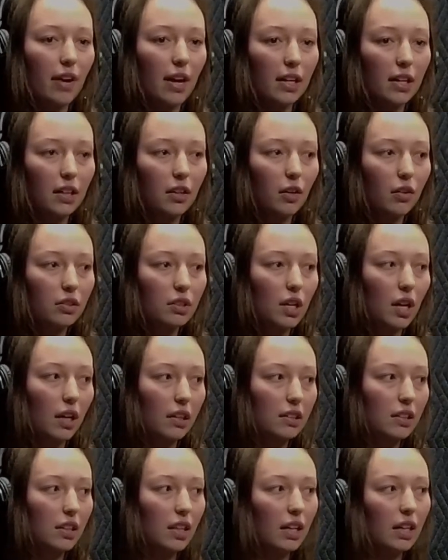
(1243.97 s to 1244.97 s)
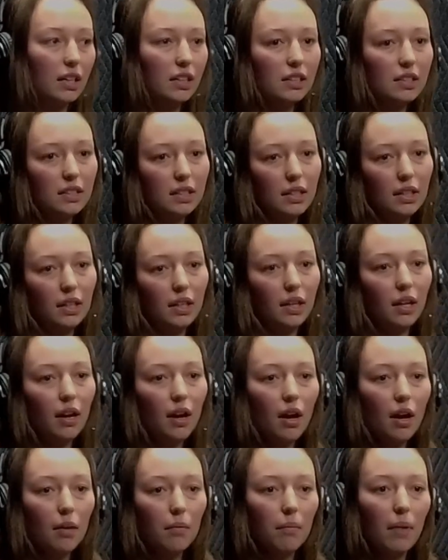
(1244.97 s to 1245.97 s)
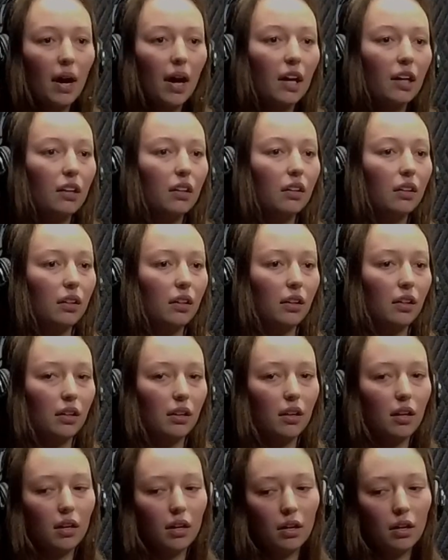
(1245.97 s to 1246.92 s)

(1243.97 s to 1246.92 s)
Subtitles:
I can go talk to the AD, Madeline,